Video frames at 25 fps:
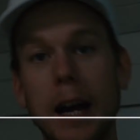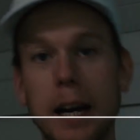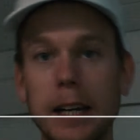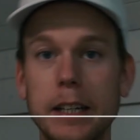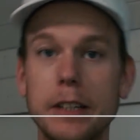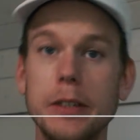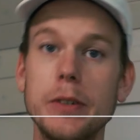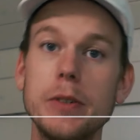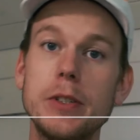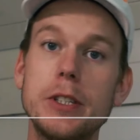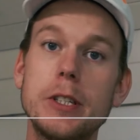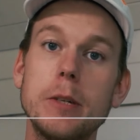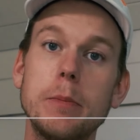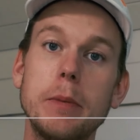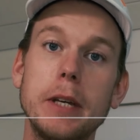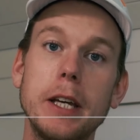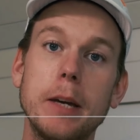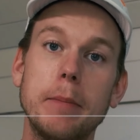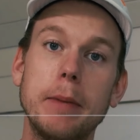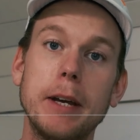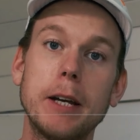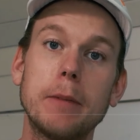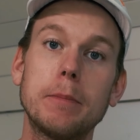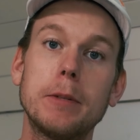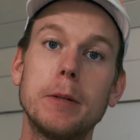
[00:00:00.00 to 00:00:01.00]
I used to be
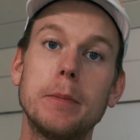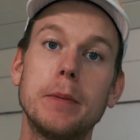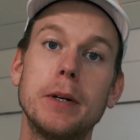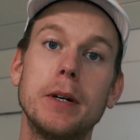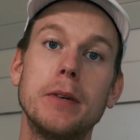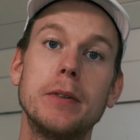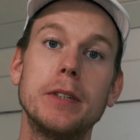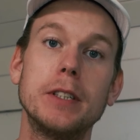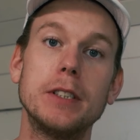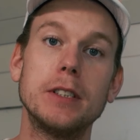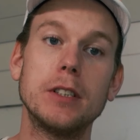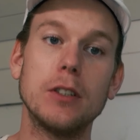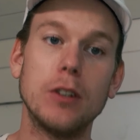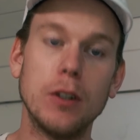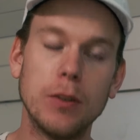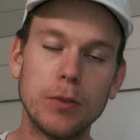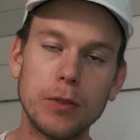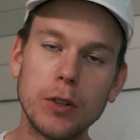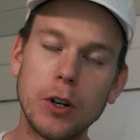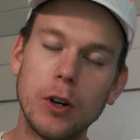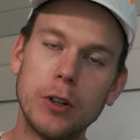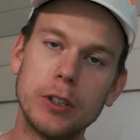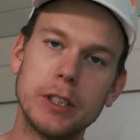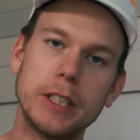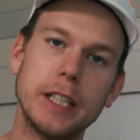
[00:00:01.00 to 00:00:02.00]
a big proponent
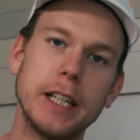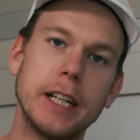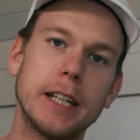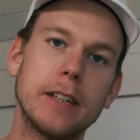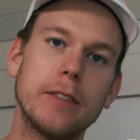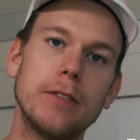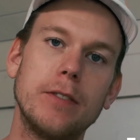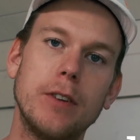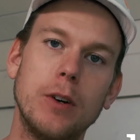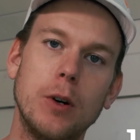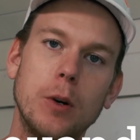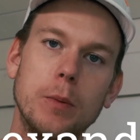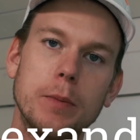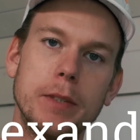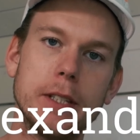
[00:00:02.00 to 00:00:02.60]
of Contact Form